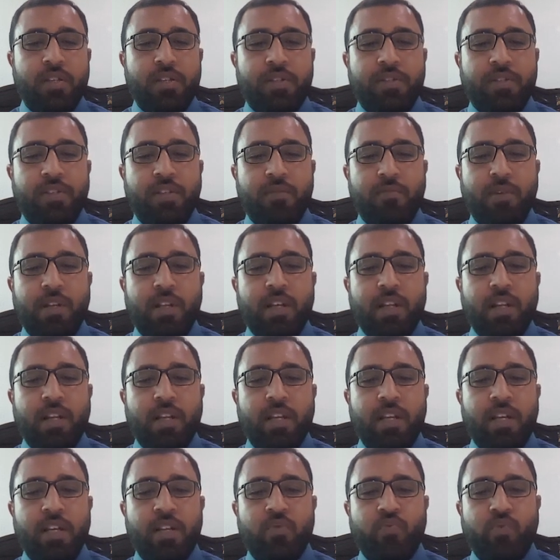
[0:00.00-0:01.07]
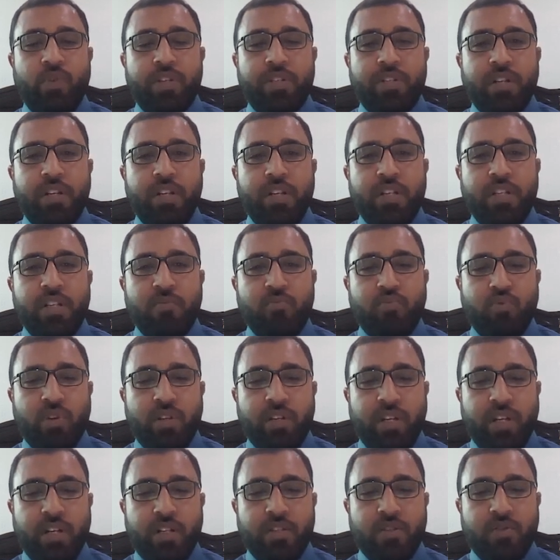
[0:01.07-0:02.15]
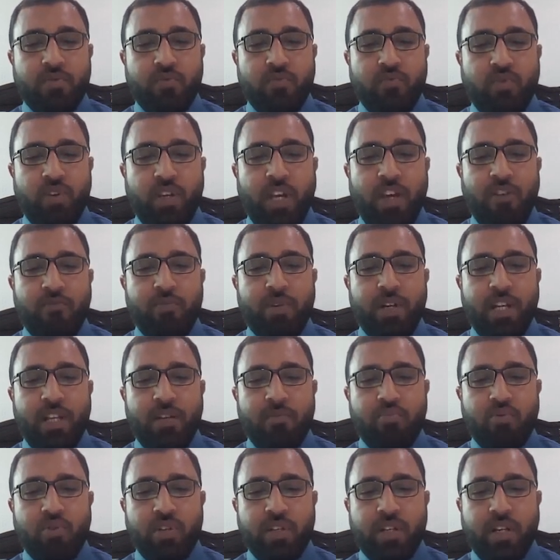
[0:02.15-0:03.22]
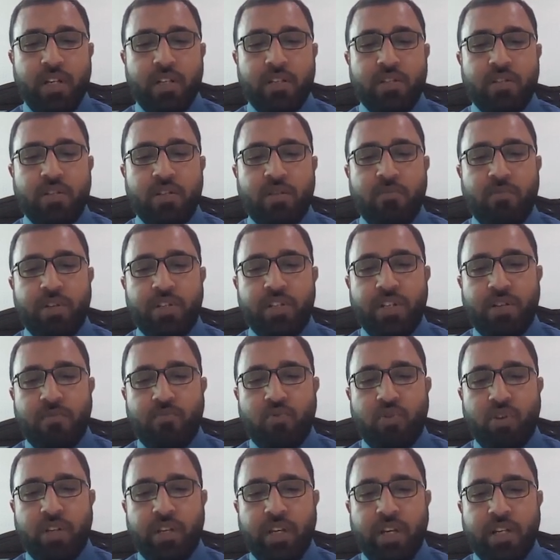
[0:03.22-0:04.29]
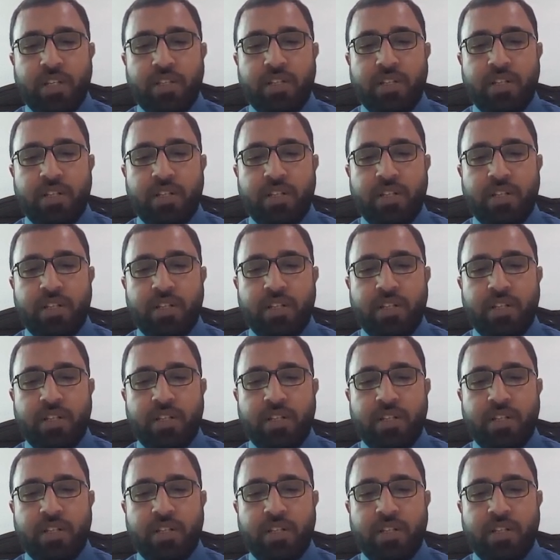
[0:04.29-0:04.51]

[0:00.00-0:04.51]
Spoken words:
Similarly, in Western region projects, we have building projects, commercial projects,